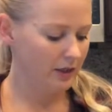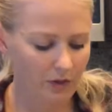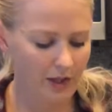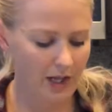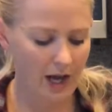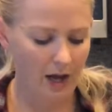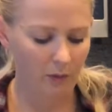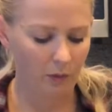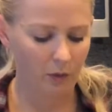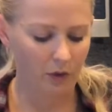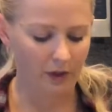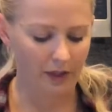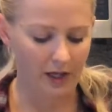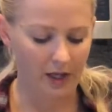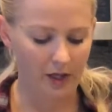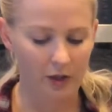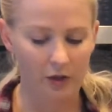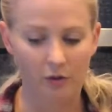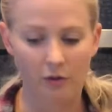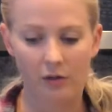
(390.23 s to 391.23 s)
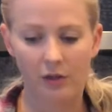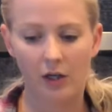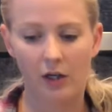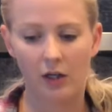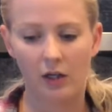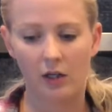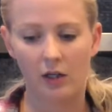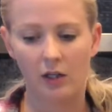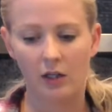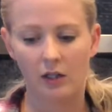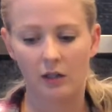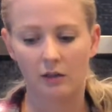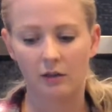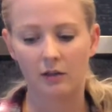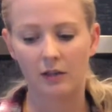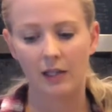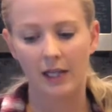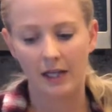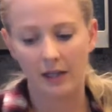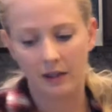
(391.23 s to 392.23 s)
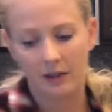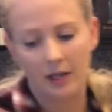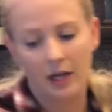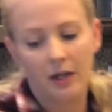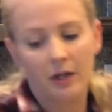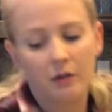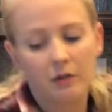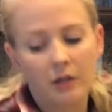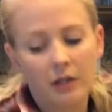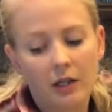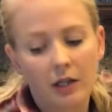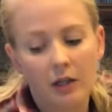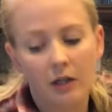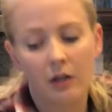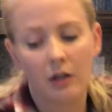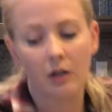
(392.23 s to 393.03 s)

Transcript: And that will get you the length that you need